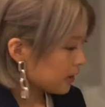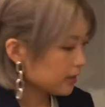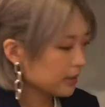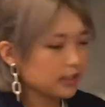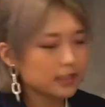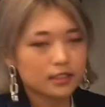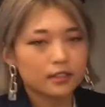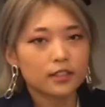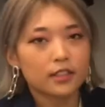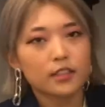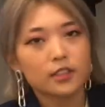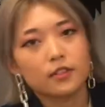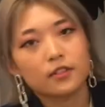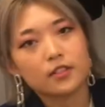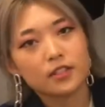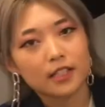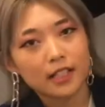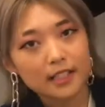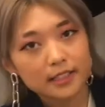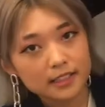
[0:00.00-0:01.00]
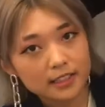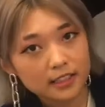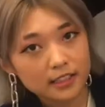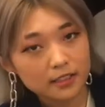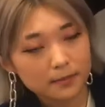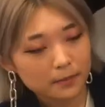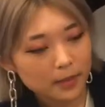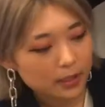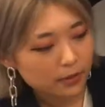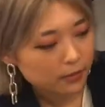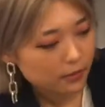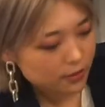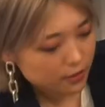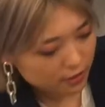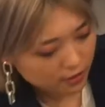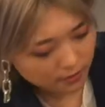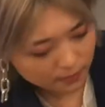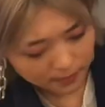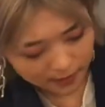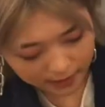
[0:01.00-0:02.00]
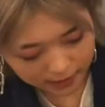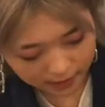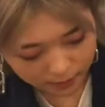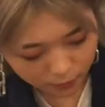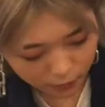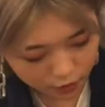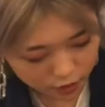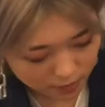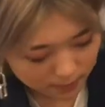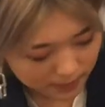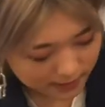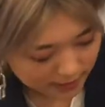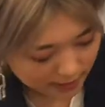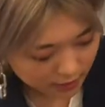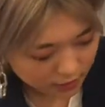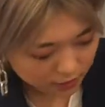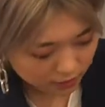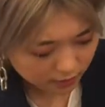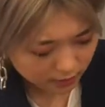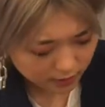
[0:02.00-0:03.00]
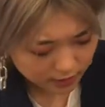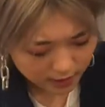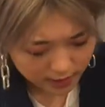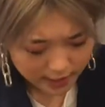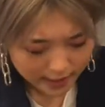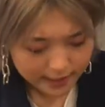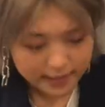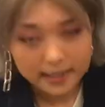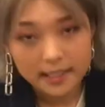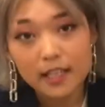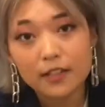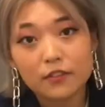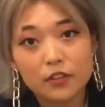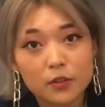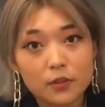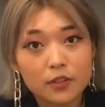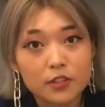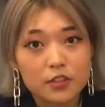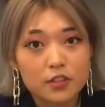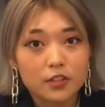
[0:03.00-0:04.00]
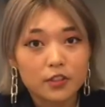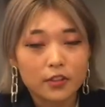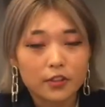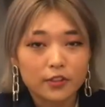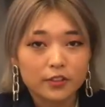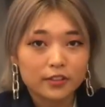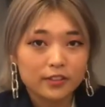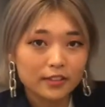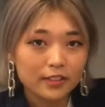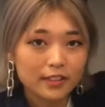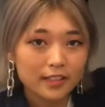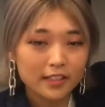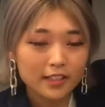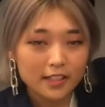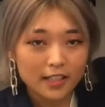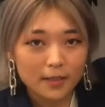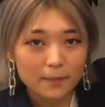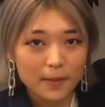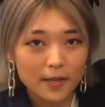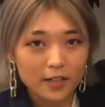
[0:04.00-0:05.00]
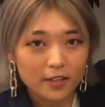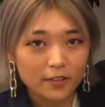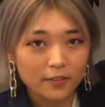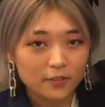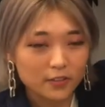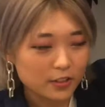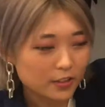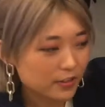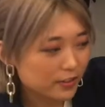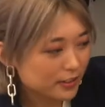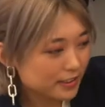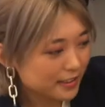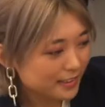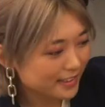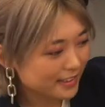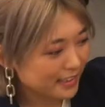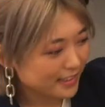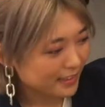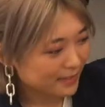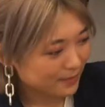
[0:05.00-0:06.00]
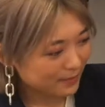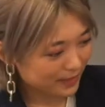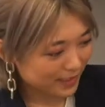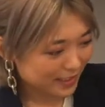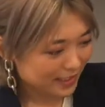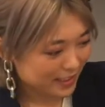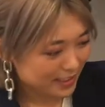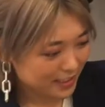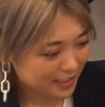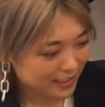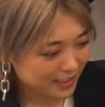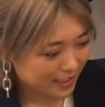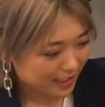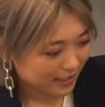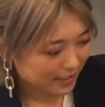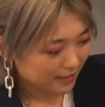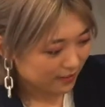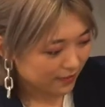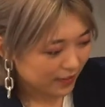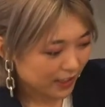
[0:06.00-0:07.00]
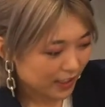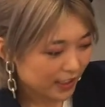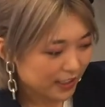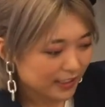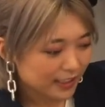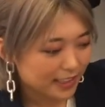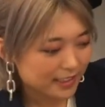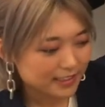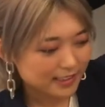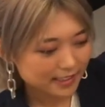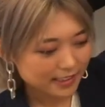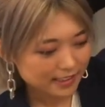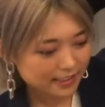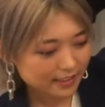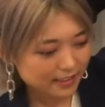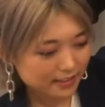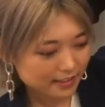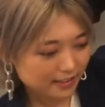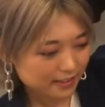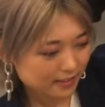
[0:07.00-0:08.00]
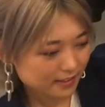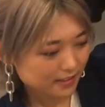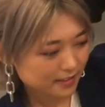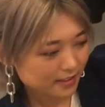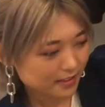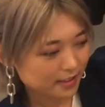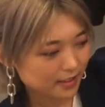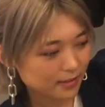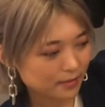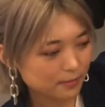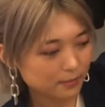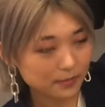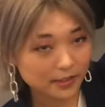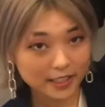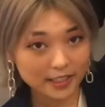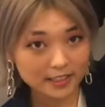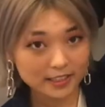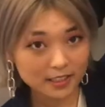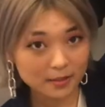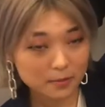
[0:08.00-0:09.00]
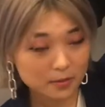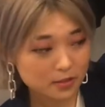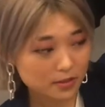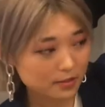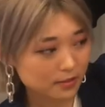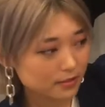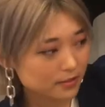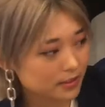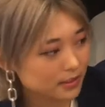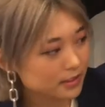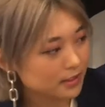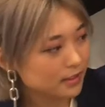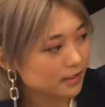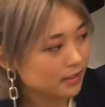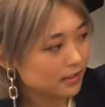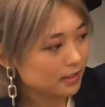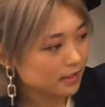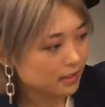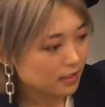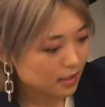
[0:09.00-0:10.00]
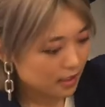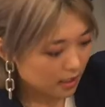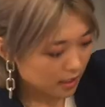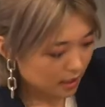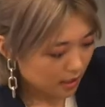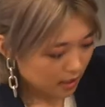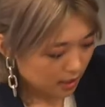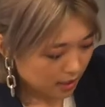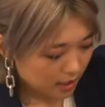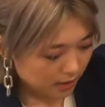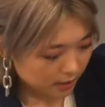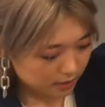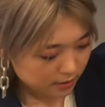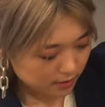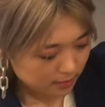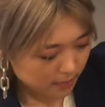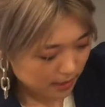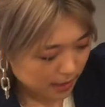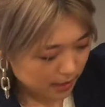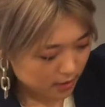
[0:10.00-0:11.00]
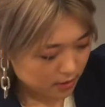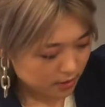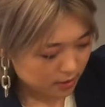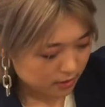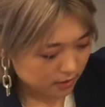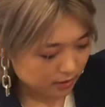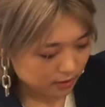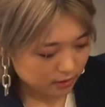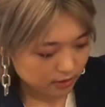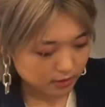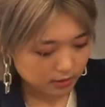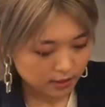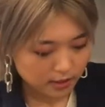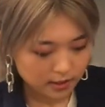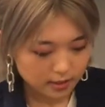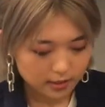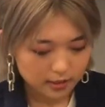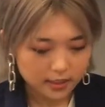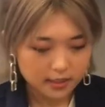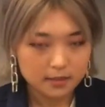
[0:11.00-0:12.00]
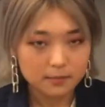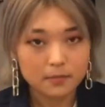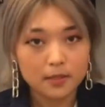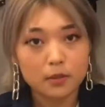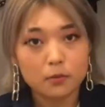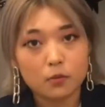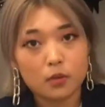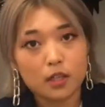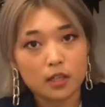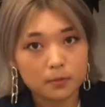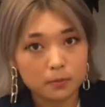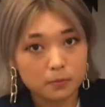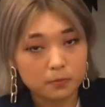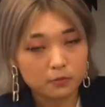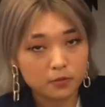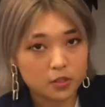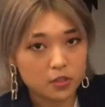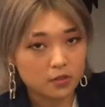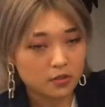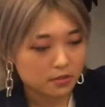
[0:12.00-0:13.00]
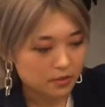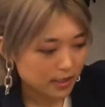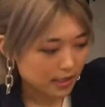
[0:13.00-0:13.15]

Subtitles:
These are a huge classic in my wardrobe, like a wardrobe essential. I think everyone should own a pair of Docs. These are just like the very classic lace-up shoes. I got them ages ago, and these are my work shoes